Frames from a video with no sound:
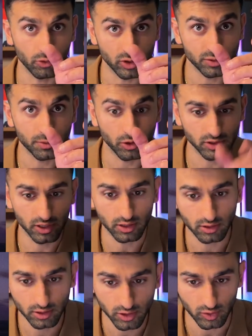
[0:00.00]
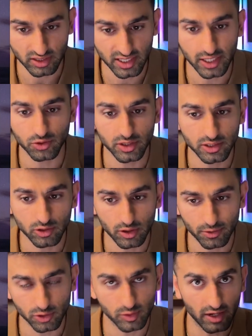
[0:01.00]
it was posted. So in scheduled
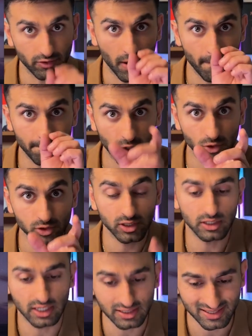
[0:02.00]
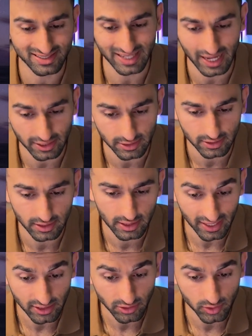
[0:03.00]
Instagram posts, we have posted as a status.
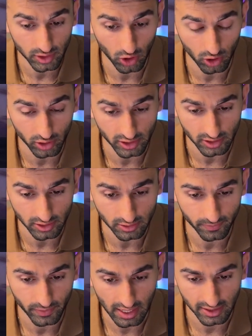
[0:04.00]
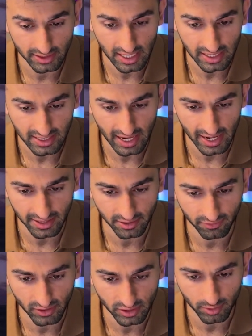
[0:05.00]
And that's really all it is. In this case, I added
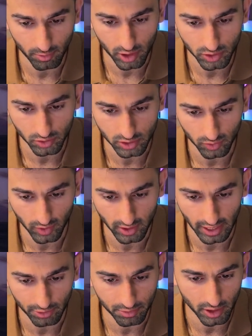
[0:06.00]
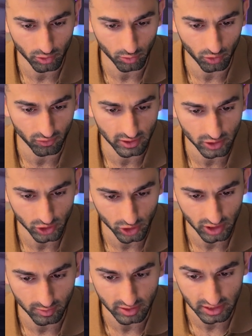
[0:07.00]
the Facebook module as well. I would probably remove this and
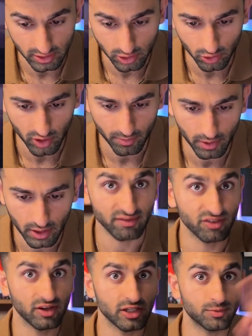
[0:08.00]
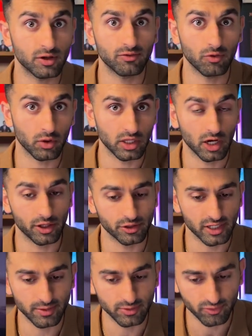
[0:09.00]
just keep this Instagram, have the Facebook for the
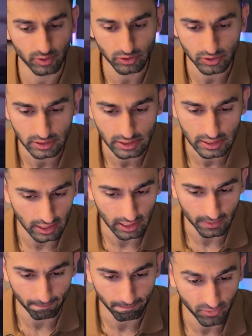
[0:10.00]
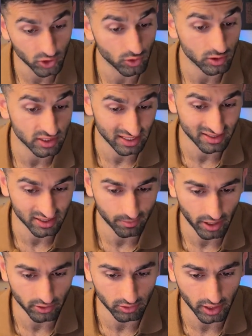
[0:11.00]
other types of posts. But you can set this up
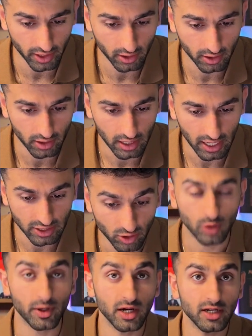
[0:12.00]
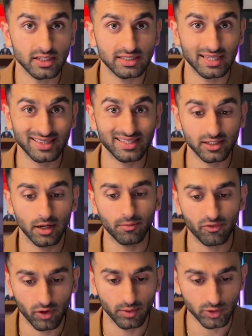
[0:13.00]
how you'd like. So I'm not going to set this
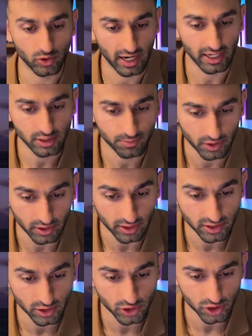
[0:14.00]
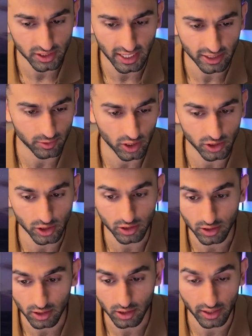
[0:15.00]
up from scratch, but this is just the
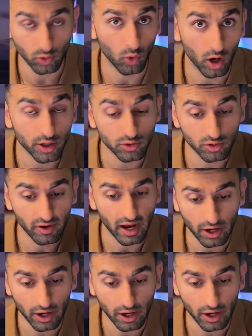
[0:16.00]
explanation and the walkthrough of